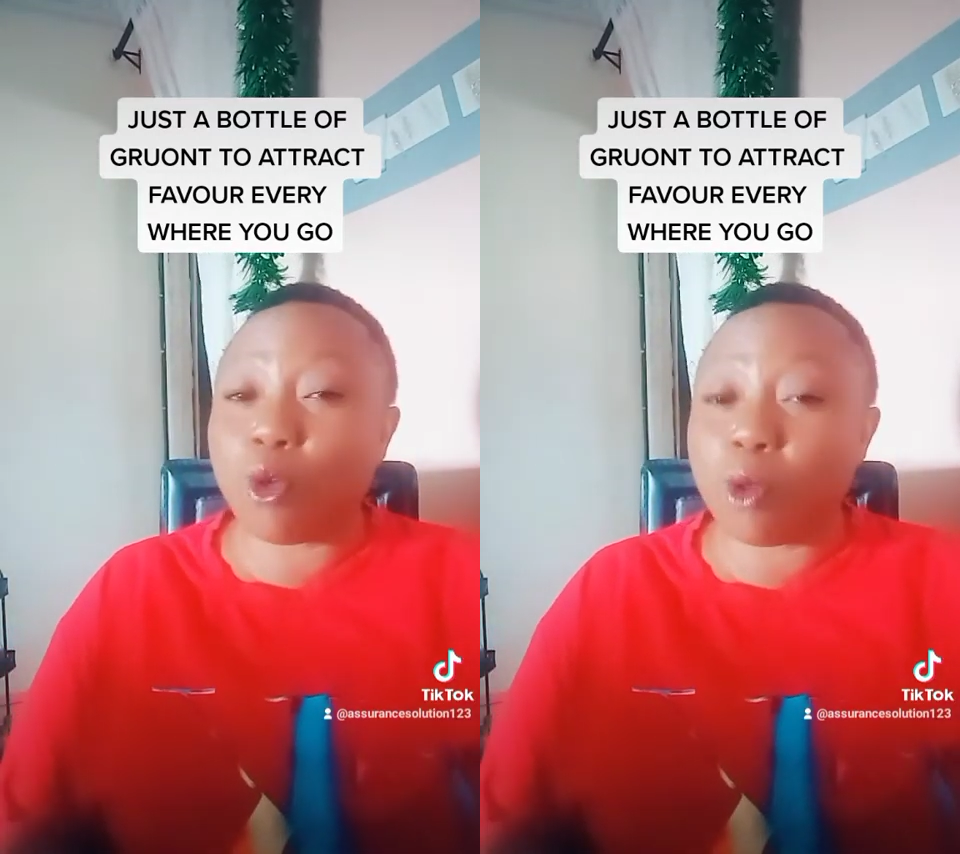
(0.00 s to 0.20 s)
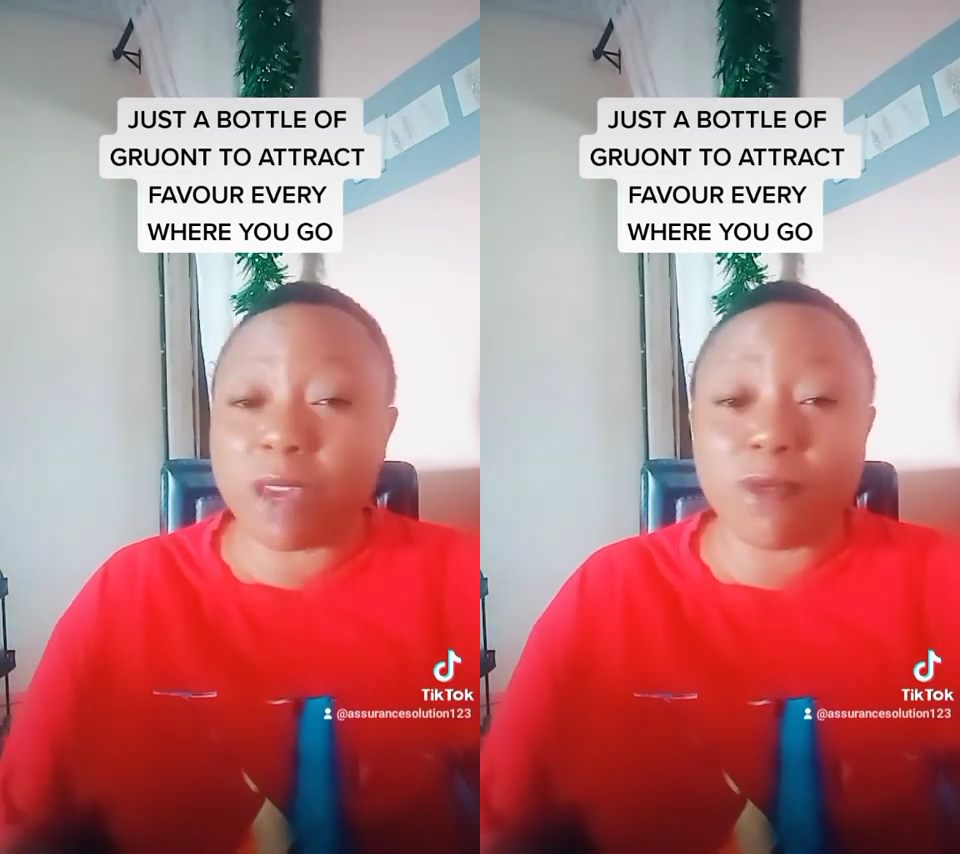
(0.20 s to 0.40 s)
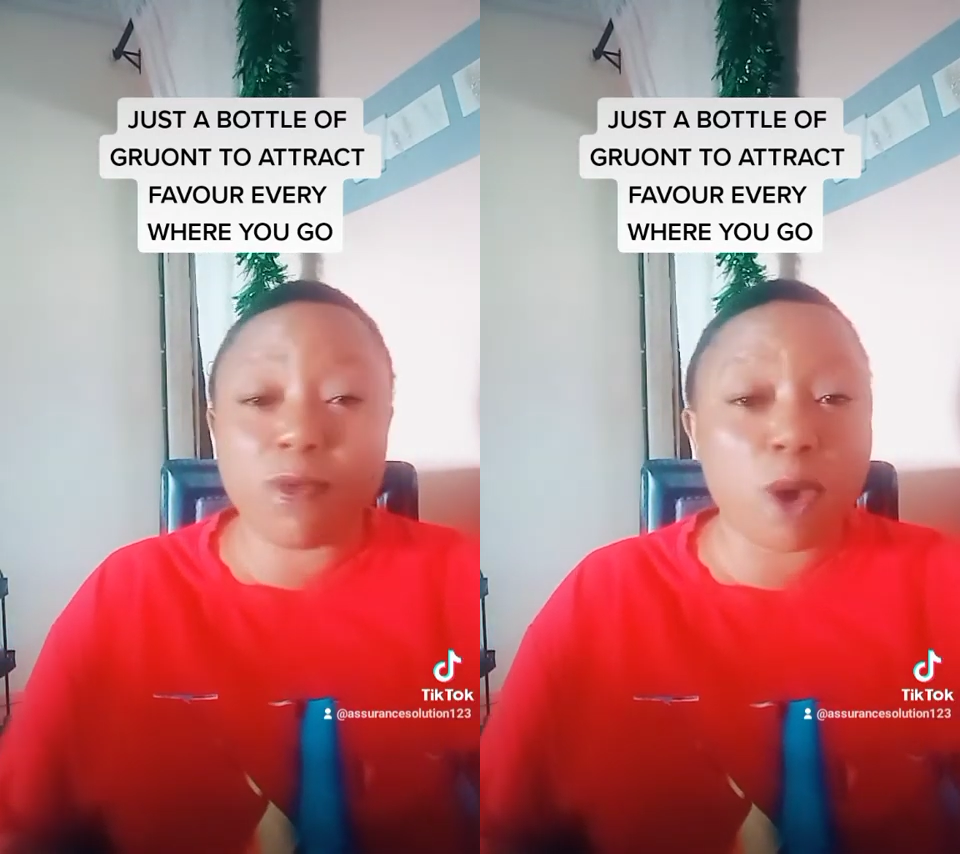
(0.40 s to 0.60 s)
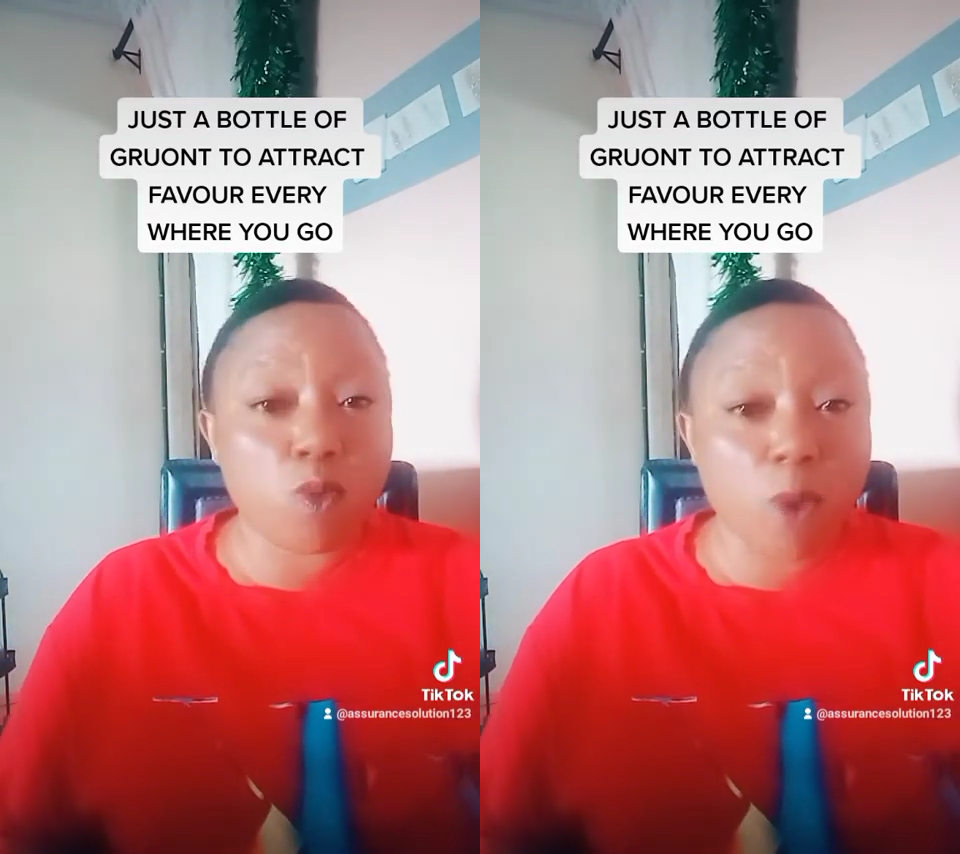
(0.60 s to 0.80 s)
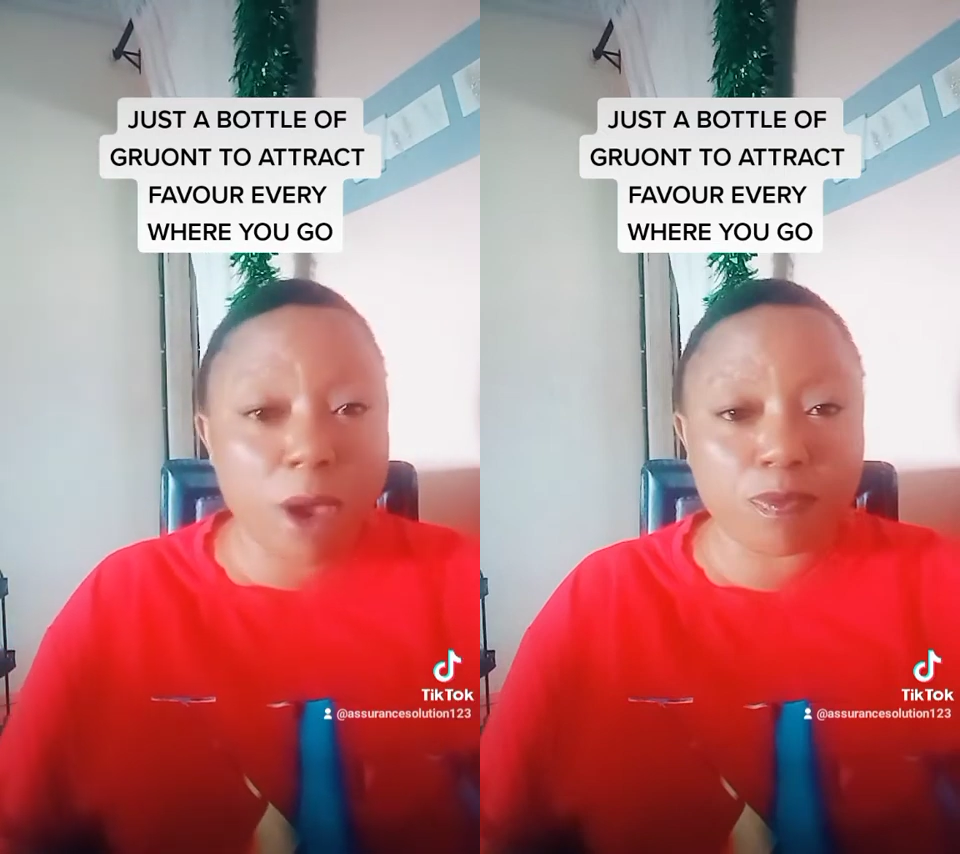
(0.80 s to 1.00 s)
looking for
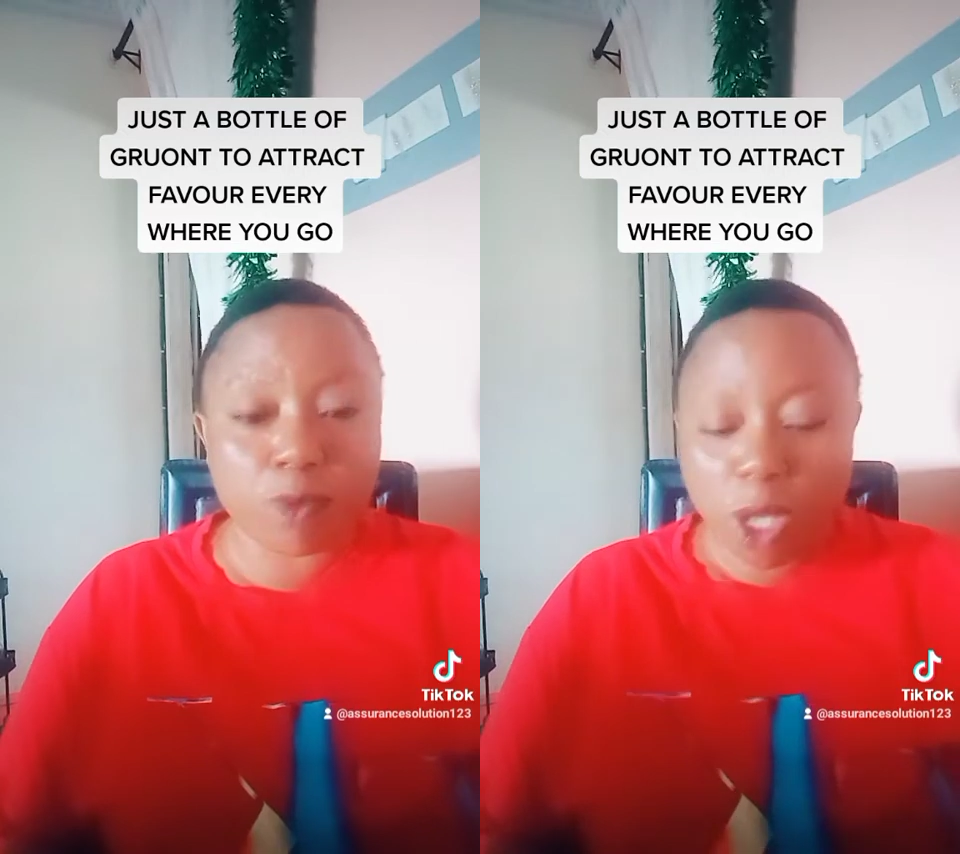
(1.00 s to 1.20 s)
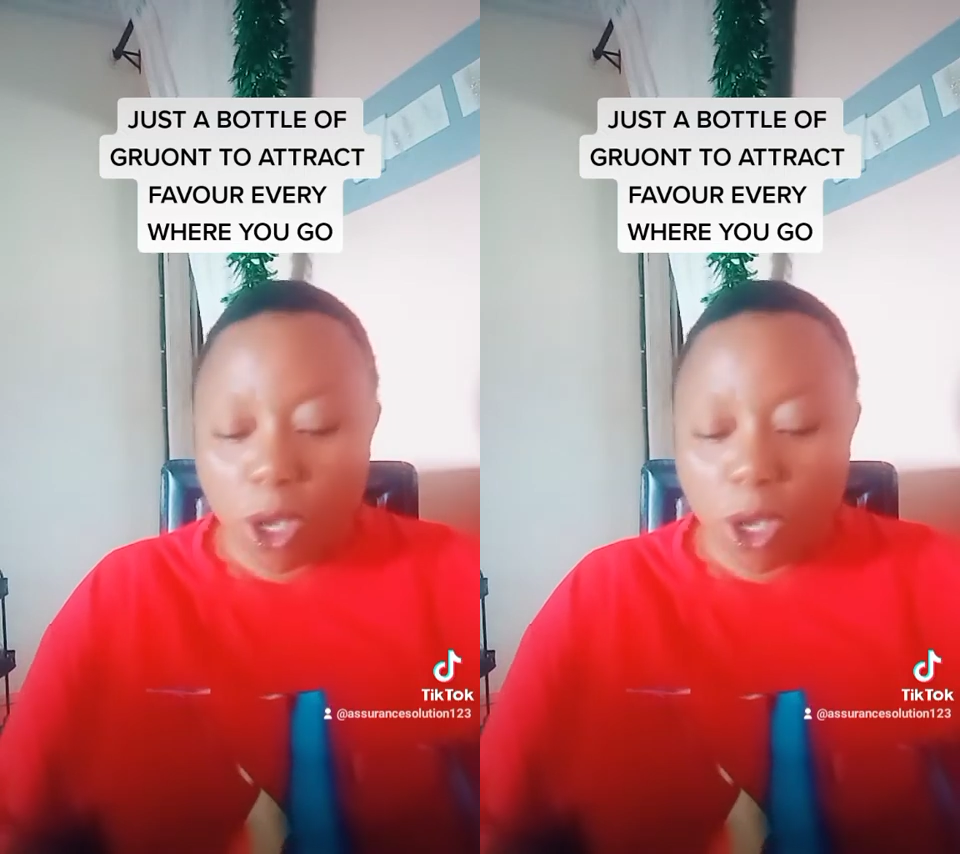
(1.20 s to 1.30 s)
a way